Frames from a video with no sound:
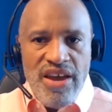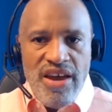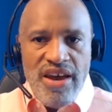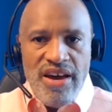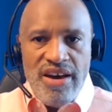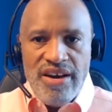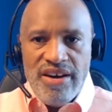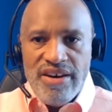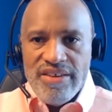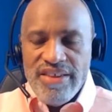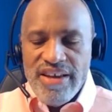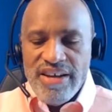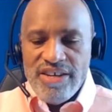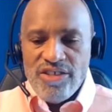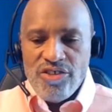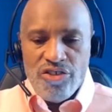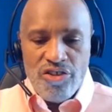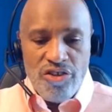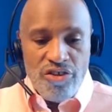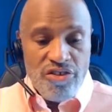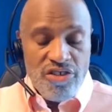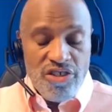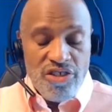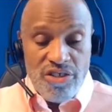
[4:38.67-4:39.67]
That
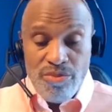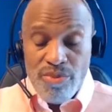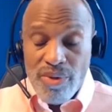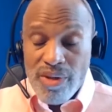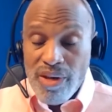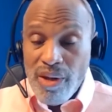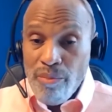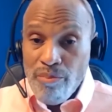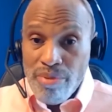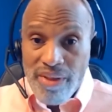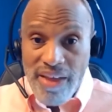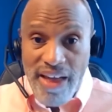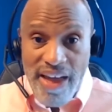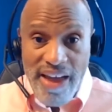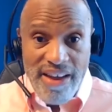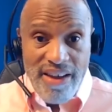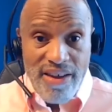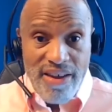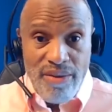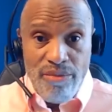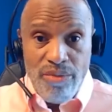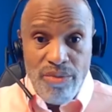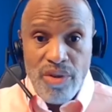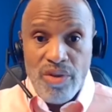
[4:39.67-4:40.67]
church has been a Black
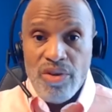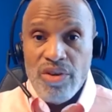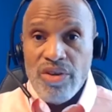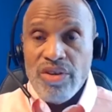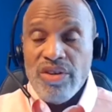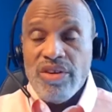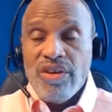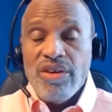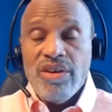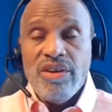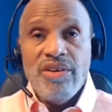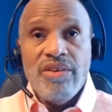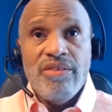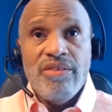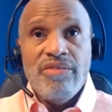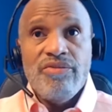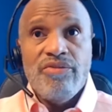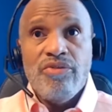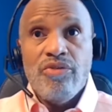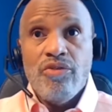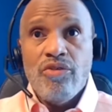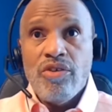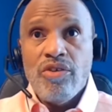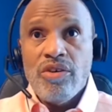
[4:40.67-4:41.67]
community
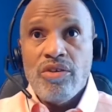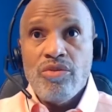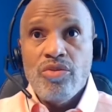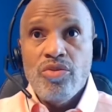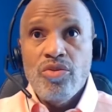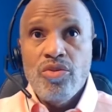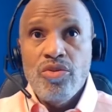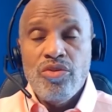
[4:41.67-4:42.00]
for